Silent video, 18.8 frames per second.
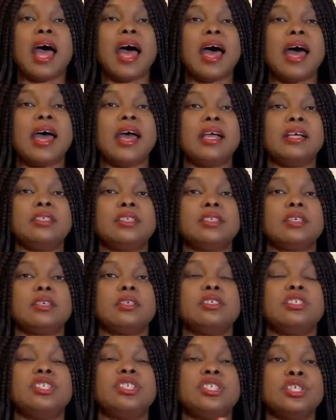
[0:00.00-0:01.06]
and
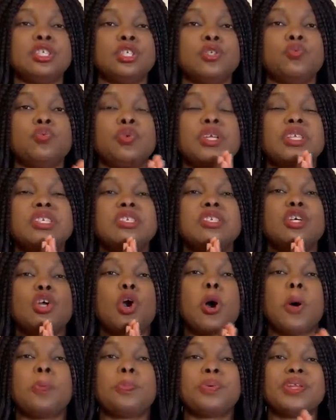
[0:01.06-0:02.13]
deal with the
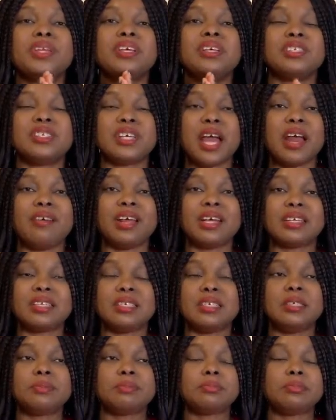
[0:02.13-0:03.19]
companies
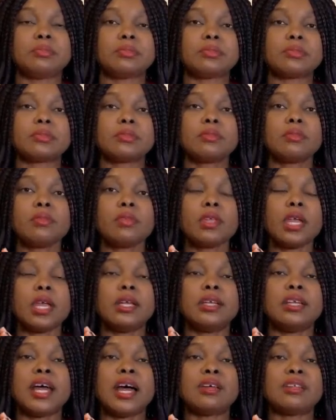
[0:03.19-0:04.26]
directly.
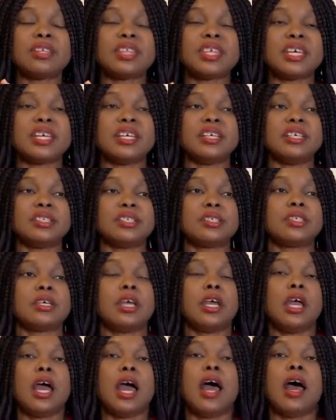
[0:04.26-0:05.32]
Now, the thing is,
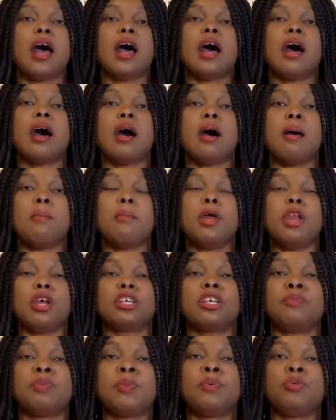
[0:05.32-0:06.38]
a lot
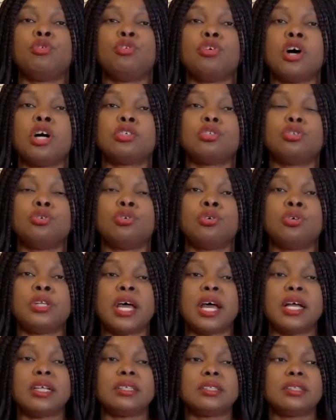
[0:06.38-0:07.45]
of people do not know
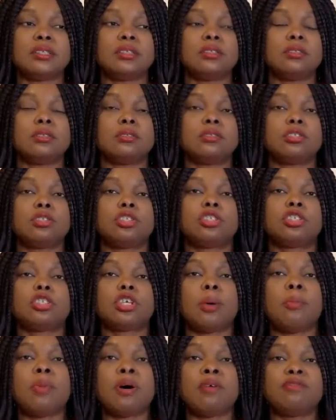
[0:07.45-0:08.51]
that
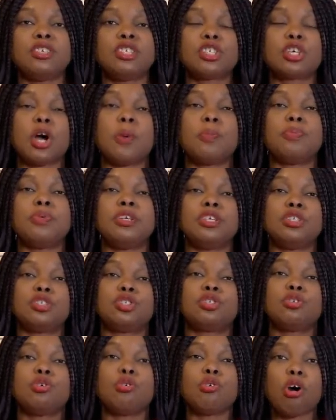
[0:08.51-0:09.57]
some of these
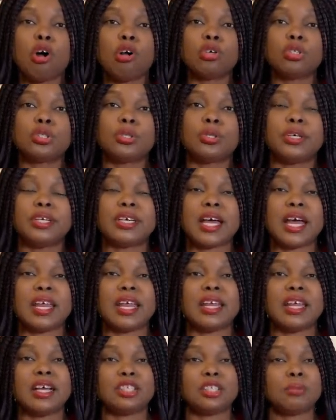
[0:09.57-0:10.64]
companies also in
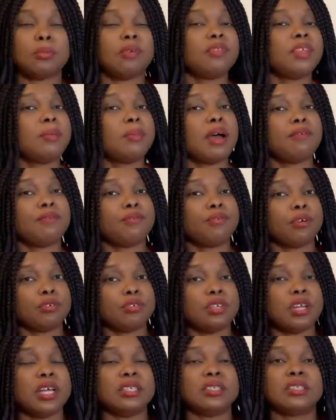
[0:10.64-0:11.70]
Canada, some of them are
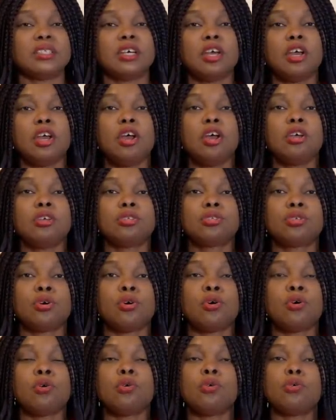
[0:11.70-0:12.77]
fraudulent.
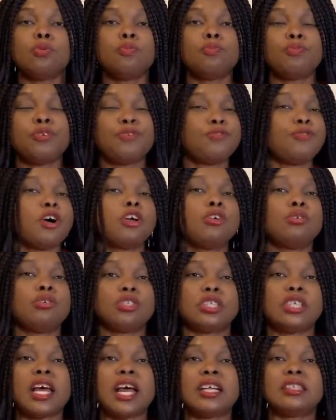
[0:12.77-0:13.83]
So before you
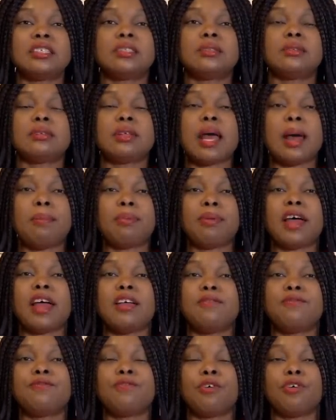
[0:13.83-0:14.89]
start
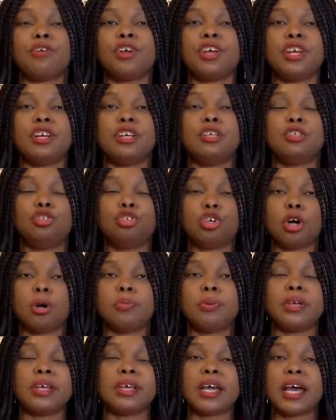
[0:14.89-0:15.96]
applying for any job
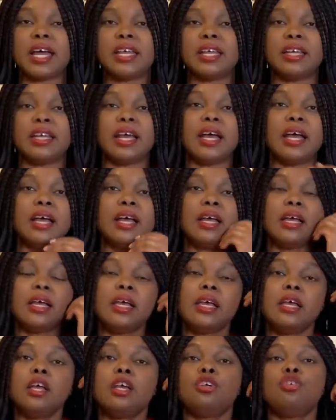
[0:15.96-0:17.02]
in Canada,
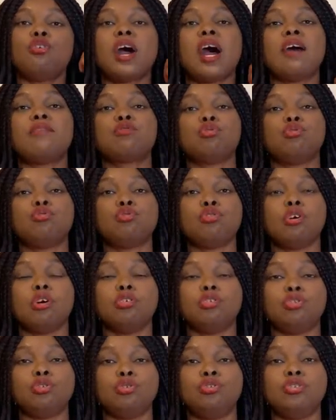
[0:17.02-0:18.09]
you have to do your
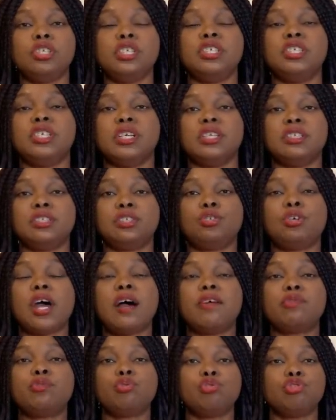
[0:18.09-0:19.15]
due diligence. You
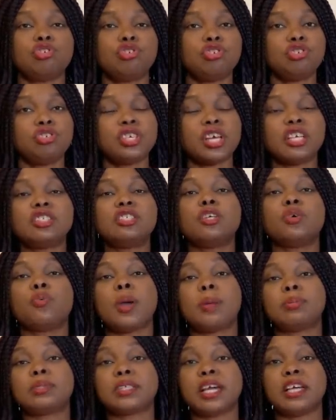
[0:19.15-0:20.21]
have to search the
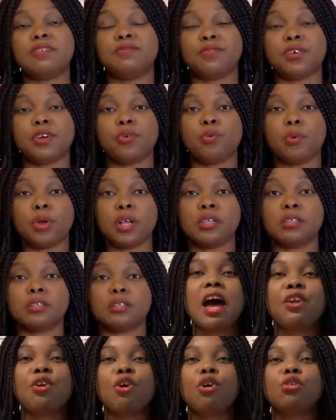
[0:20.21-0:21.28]
website very well
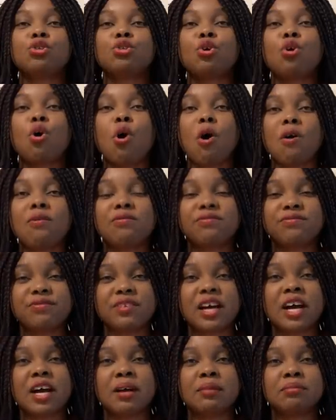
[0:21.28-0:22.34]
and also
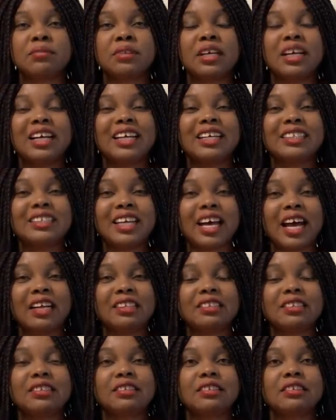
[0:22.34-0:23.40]
confirm
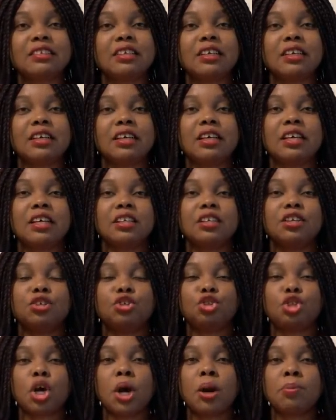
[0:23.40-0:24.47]
that the
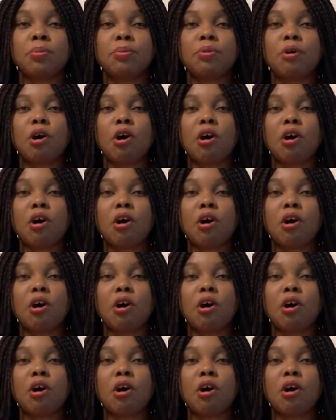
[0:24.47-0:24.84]
job